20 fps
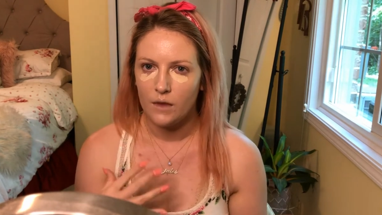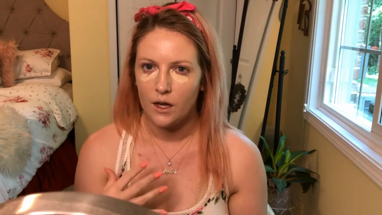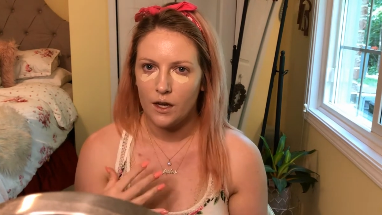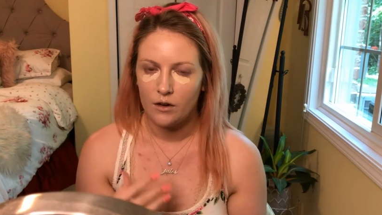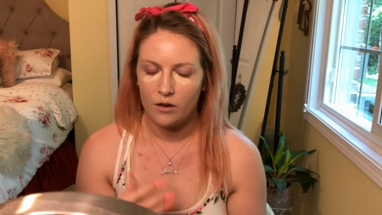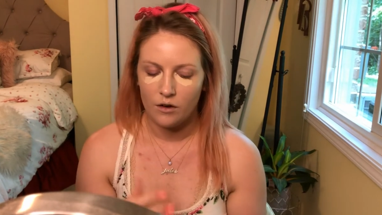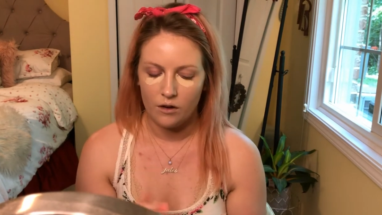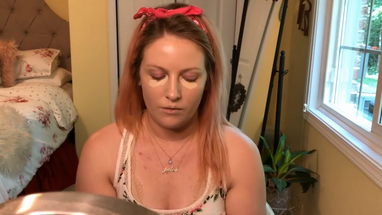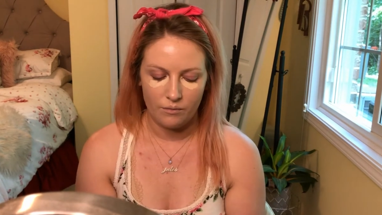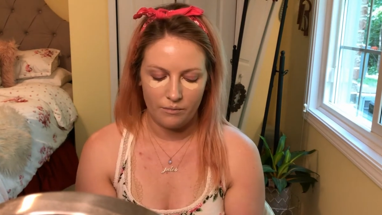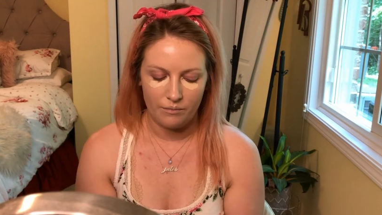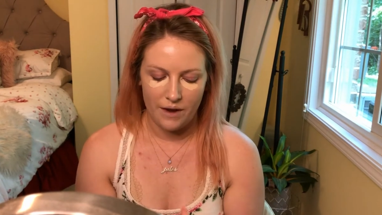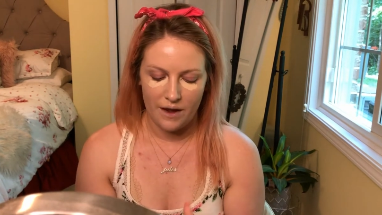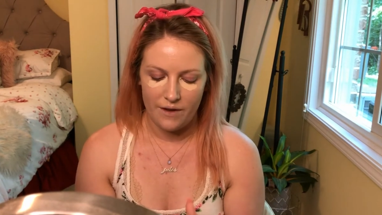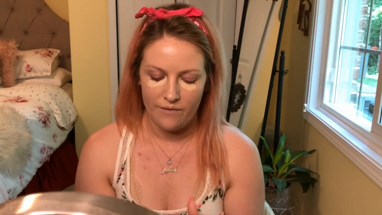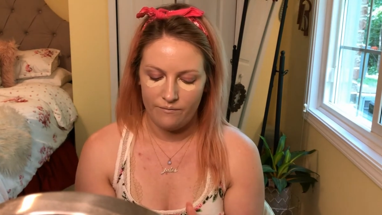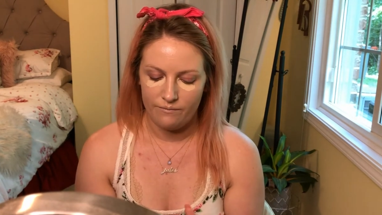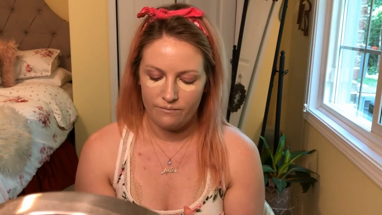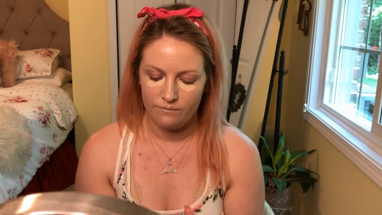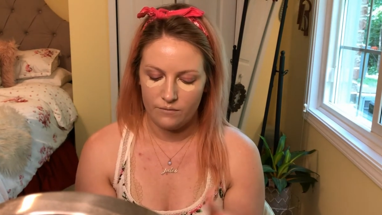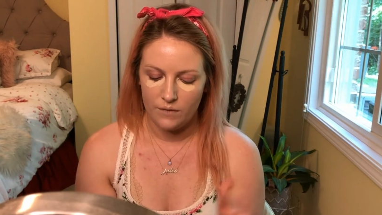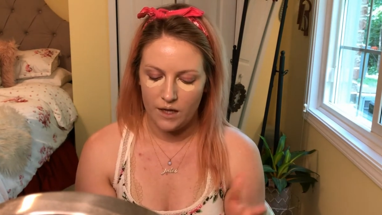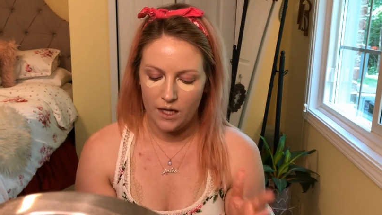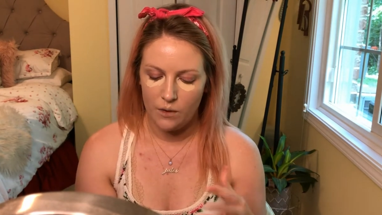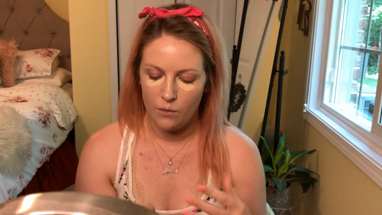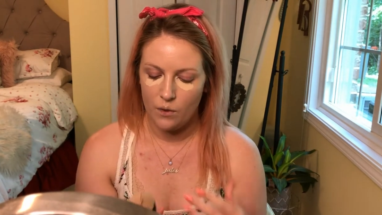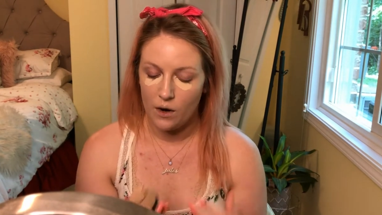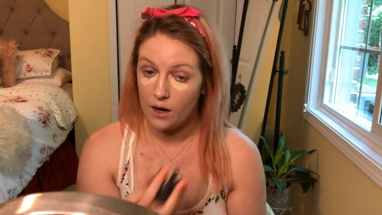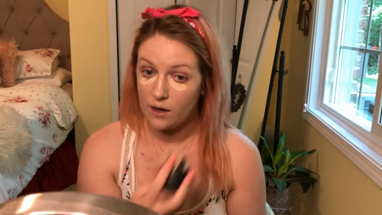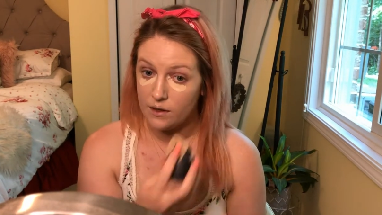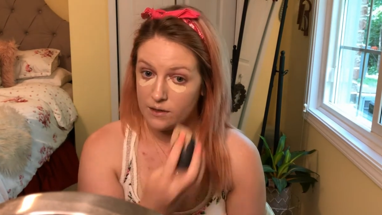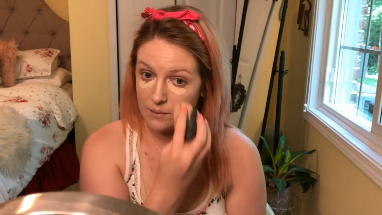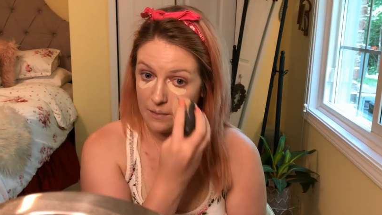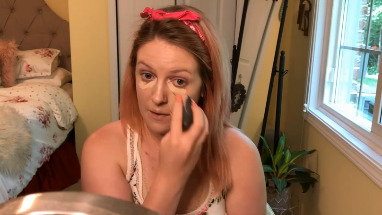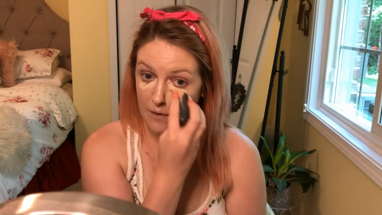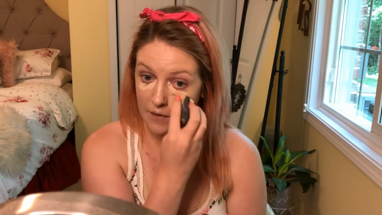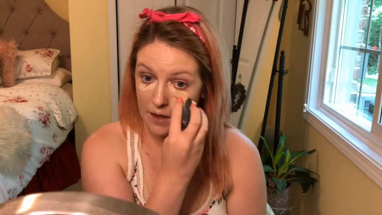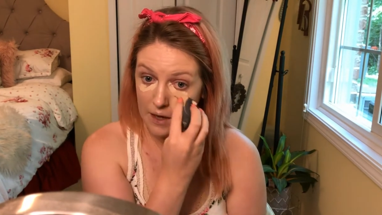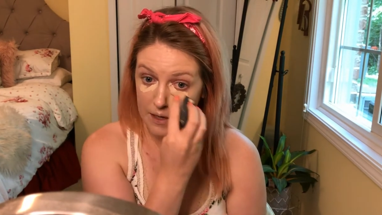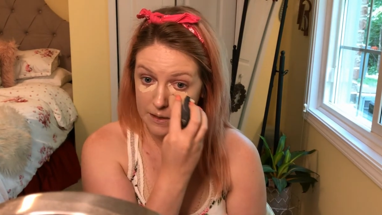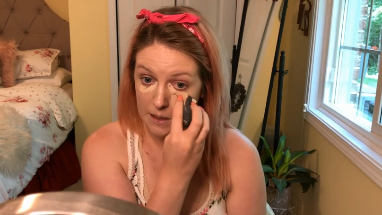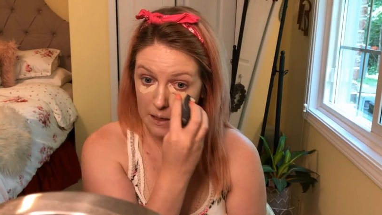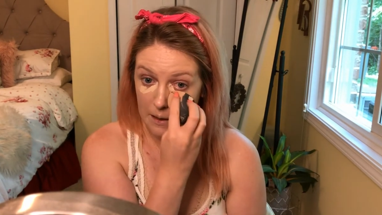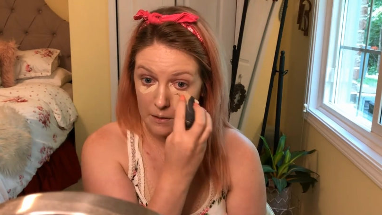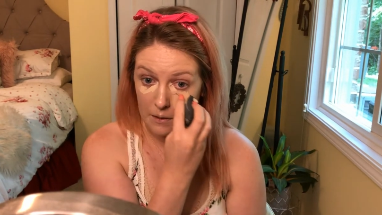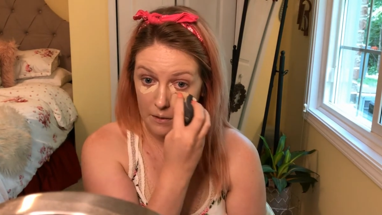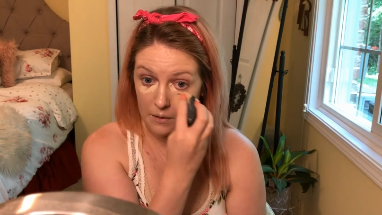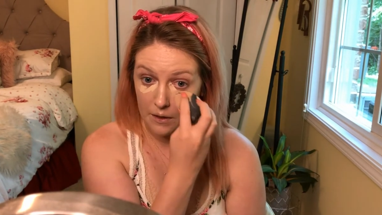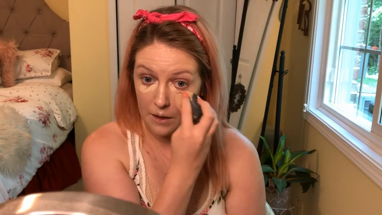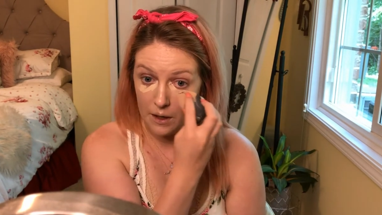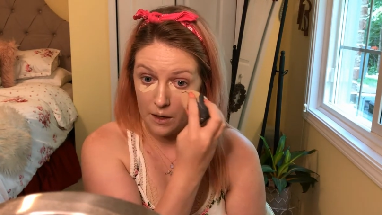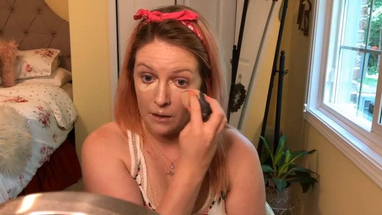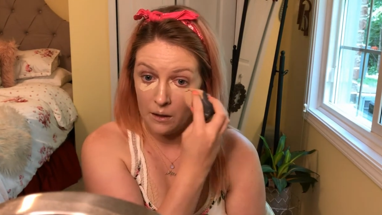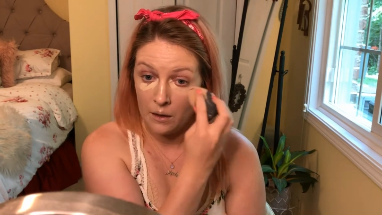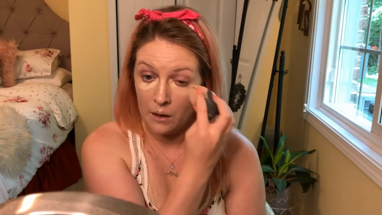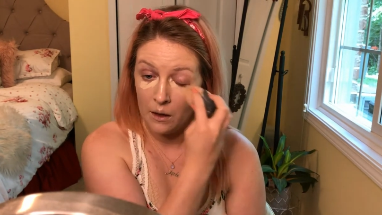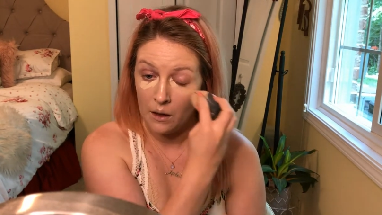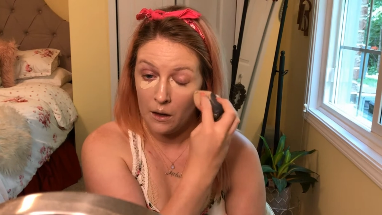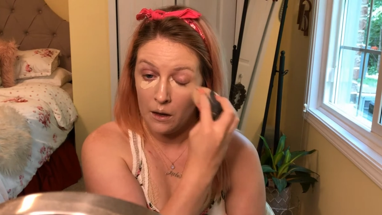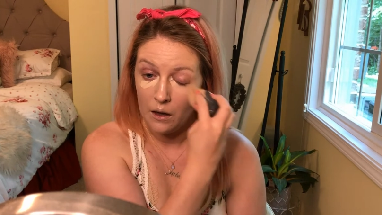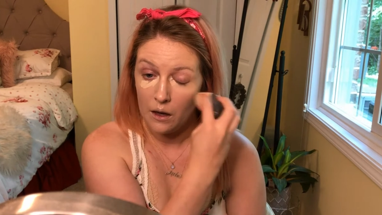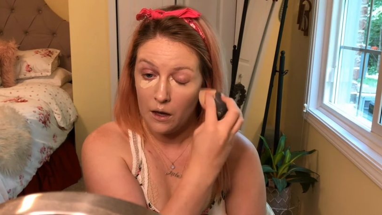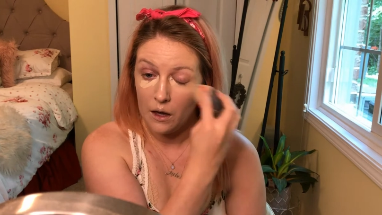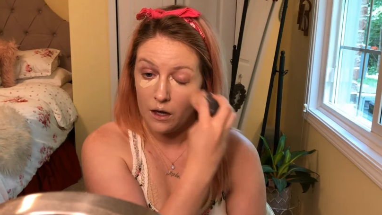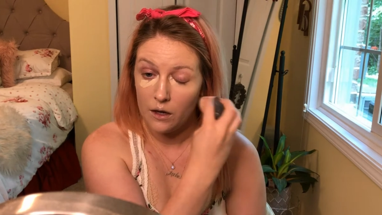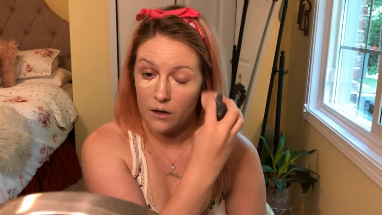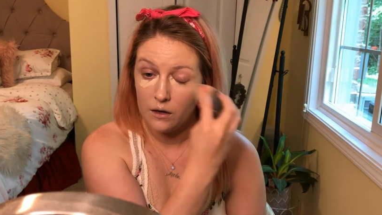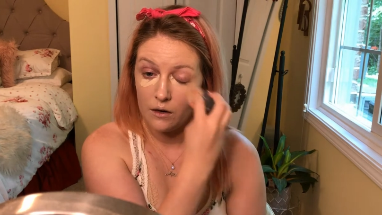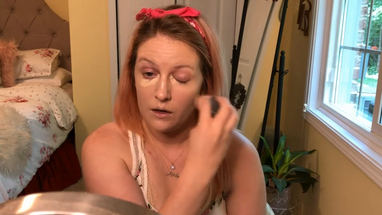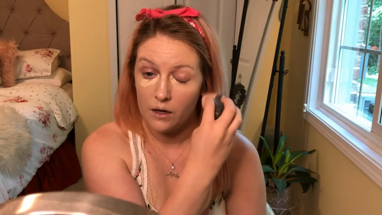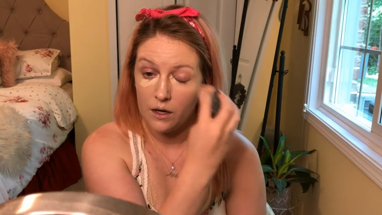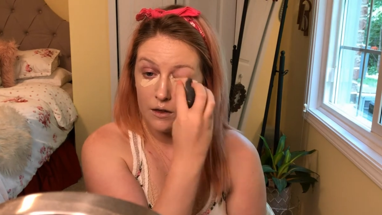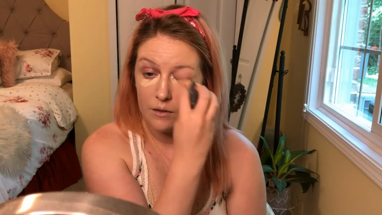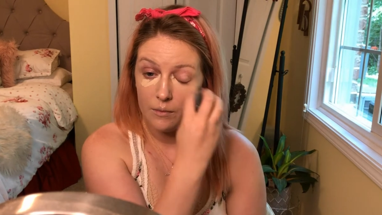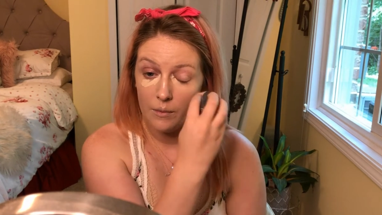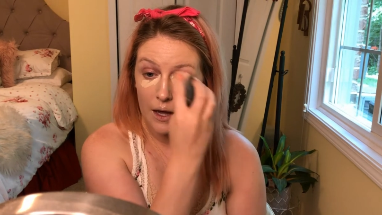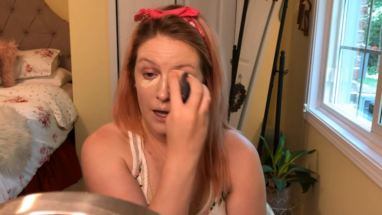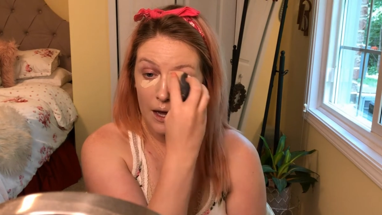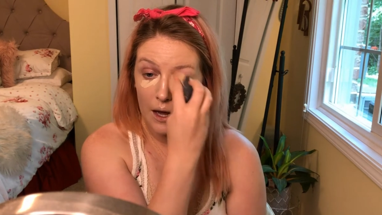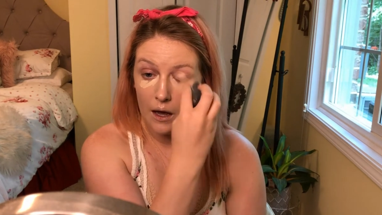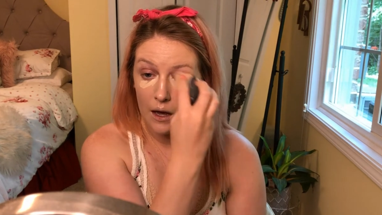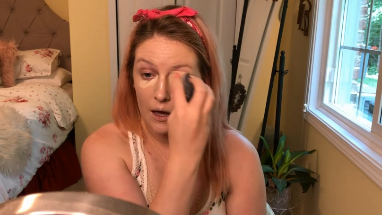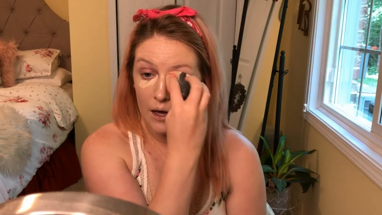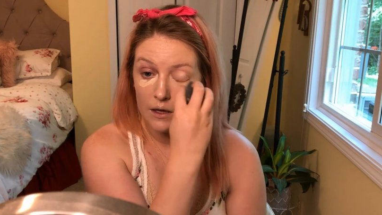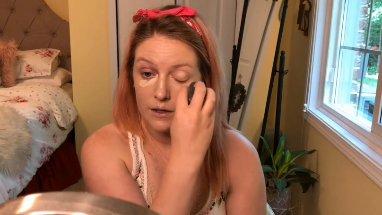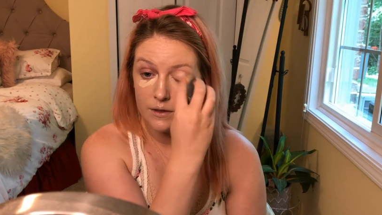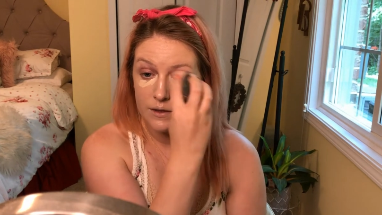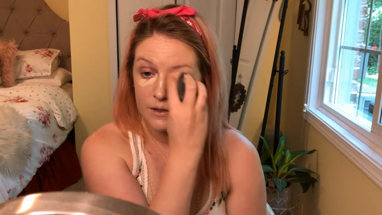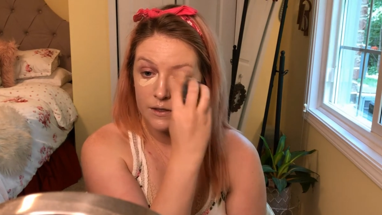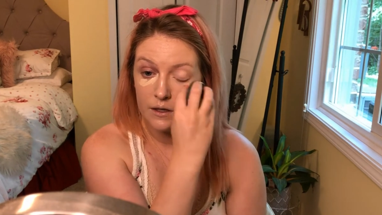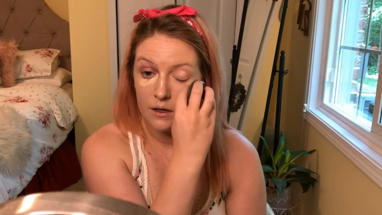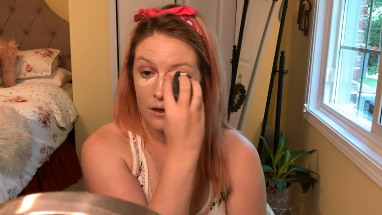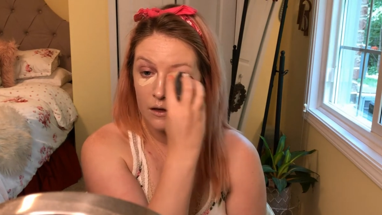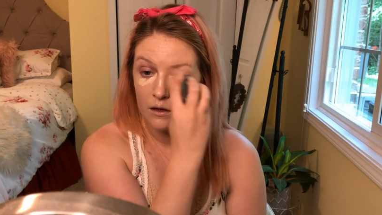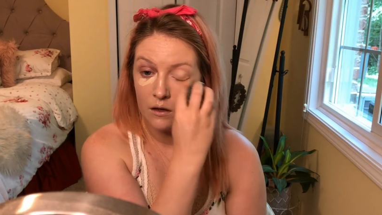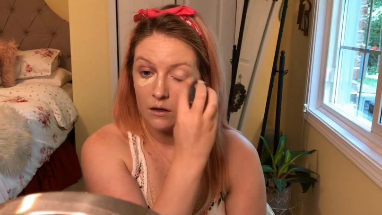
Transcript: under my, anywhere else on my face other than underneath my eyes.